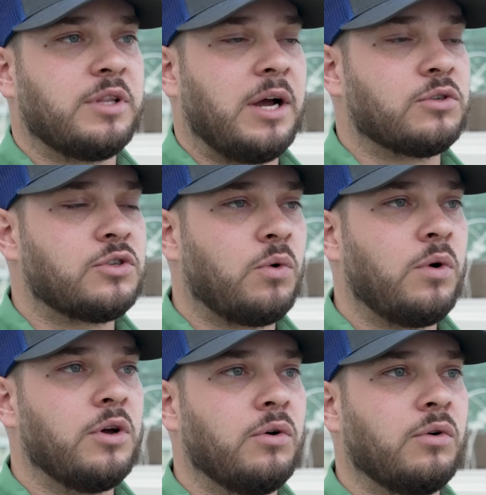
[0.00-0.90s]
without
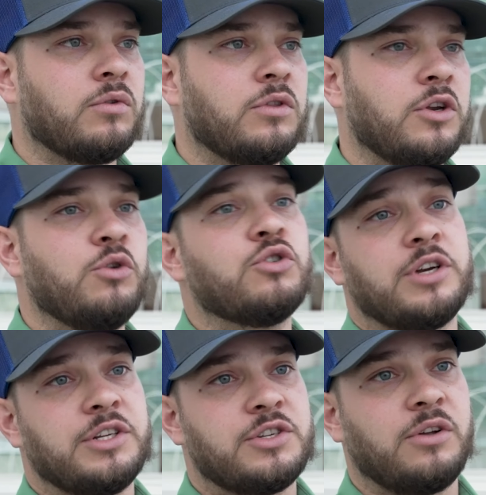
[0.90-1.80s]
soil, the
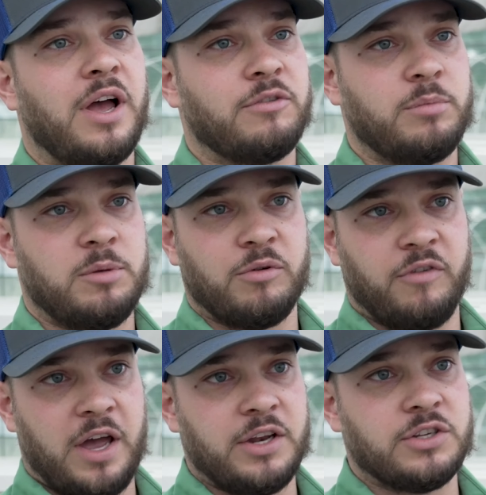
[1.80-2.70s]
nutrients still have to be
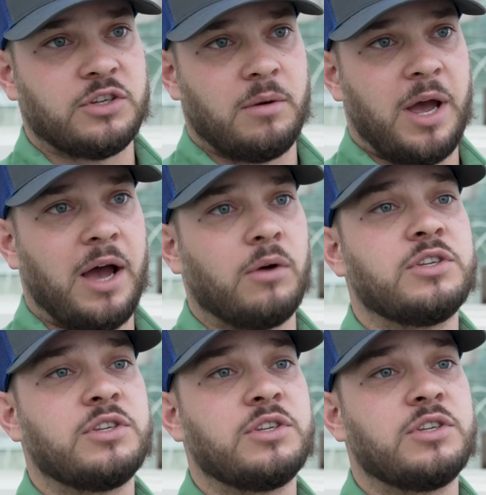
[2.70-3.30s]
provided somehow.